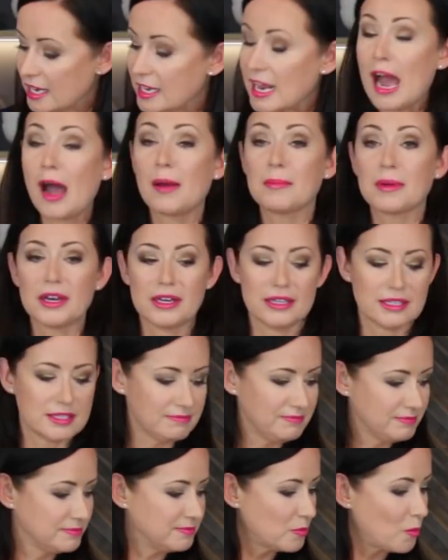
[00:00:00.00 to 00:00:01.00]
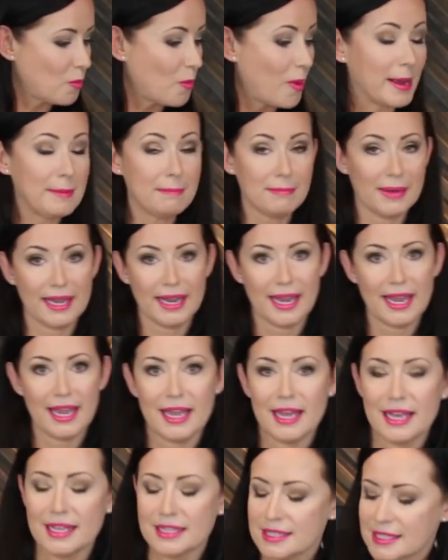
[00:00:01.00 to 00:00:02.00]
Now I'm gonna wipe my
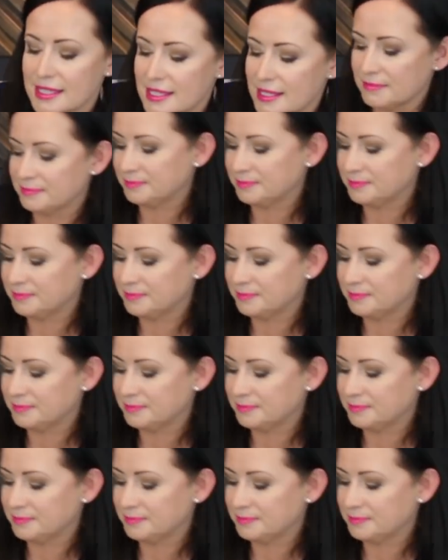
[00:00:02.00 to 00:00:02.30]
hands,